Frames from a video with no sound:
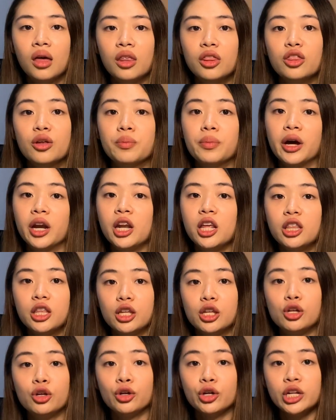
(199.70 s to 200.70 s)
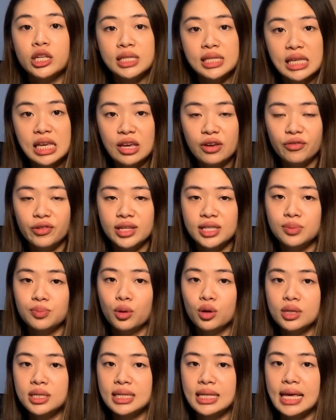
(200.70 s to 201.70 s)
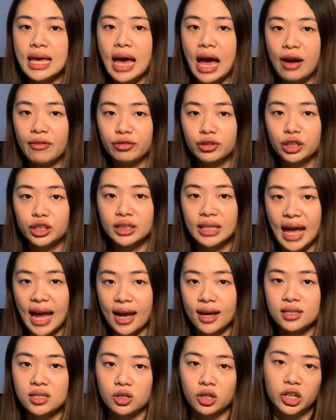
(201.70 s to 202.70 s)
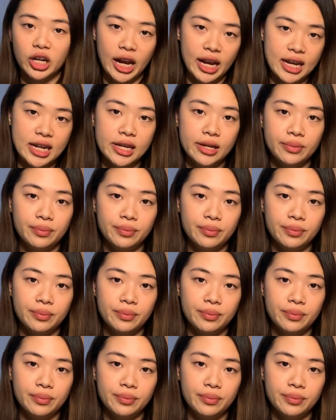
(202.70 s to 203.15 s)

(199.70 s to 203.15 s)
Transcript: The money that you receive is mostly after tax already.